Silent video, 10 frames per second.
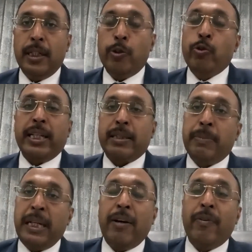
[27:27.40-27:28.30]
You are
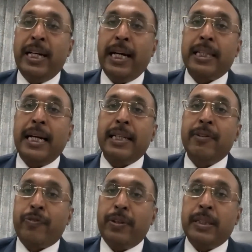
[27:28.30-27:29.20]
aware that
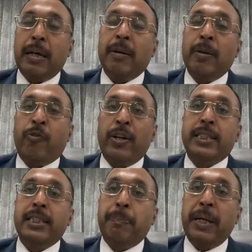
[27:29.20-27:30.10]
if the offense
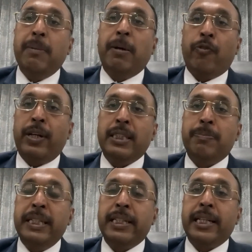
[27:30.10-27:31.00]
is a bailable offense,
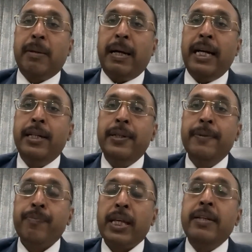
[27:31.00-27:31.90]
meaning thereby
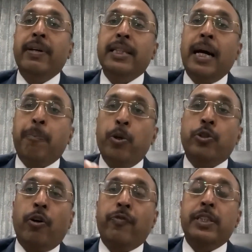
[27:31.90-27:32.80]
even the police
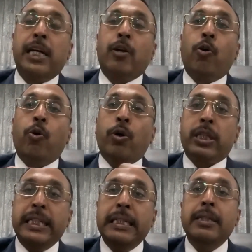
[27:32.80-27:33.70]
officer or
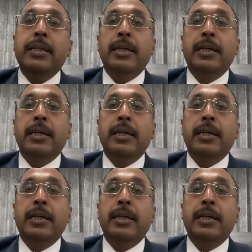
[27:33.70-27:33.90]
the